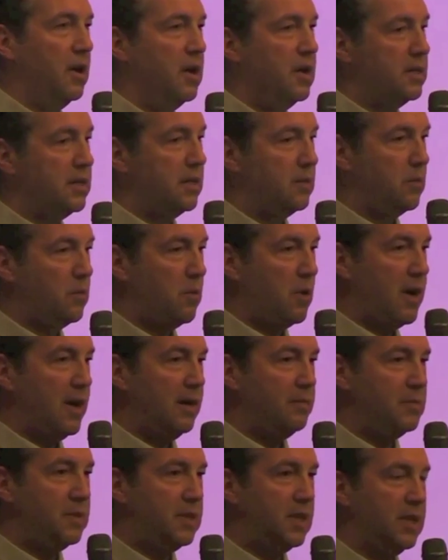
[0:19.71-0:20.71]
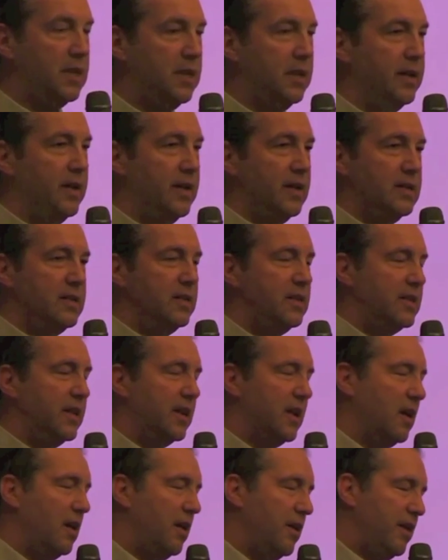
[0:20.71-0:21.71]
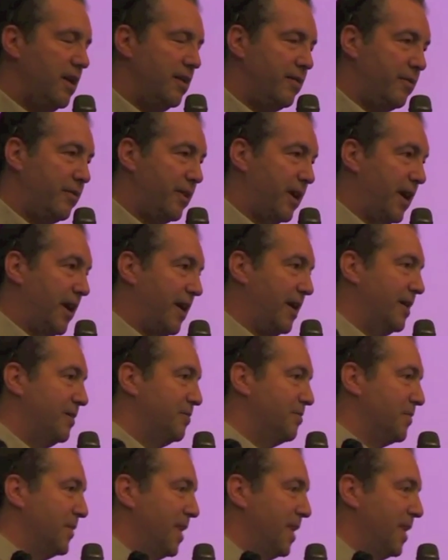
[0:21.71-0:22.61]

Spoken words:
I said, well, what happened? She said, I'll never forget it.